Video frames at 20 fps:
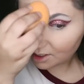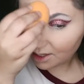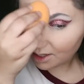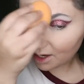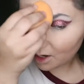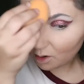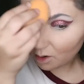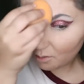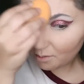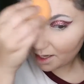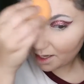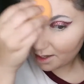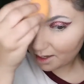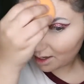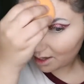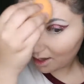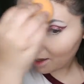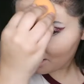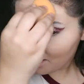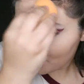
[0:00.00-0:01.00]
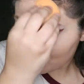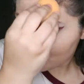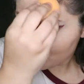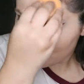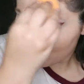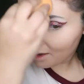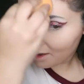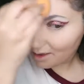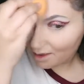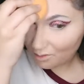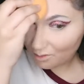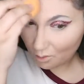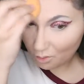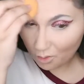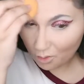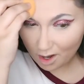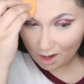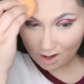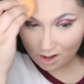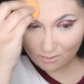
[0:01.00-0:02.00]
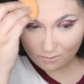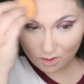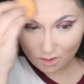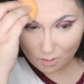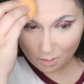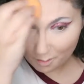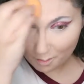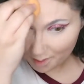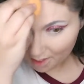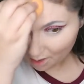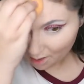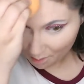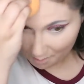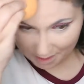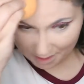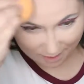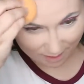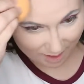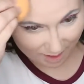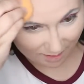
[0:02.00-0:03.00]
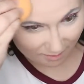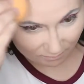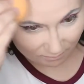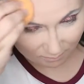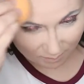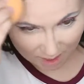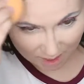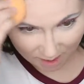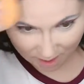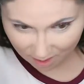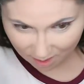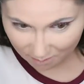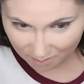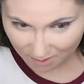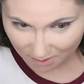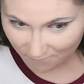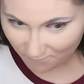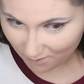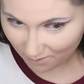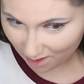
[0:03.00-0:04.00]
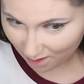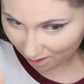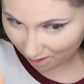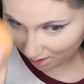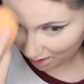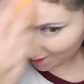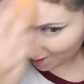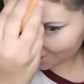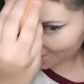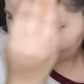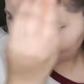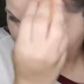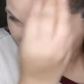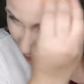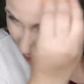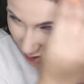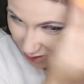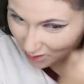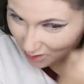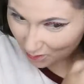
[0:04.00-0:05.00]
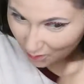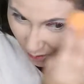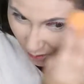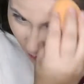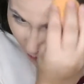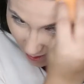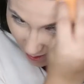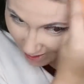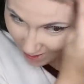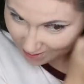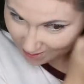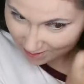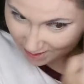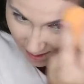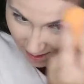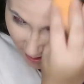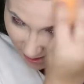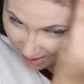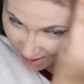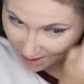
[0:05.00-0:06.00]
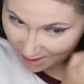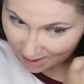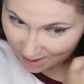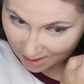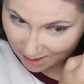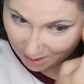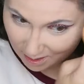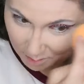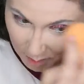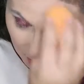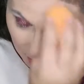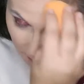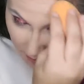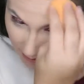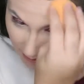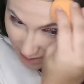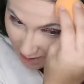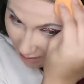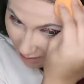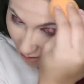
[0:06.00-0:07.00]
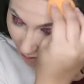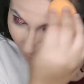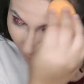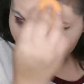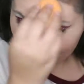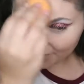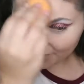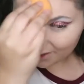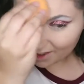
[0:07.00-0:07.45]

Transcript: You're like, oh my gosh, like, where have you been all my life, making me feel like so great about myself?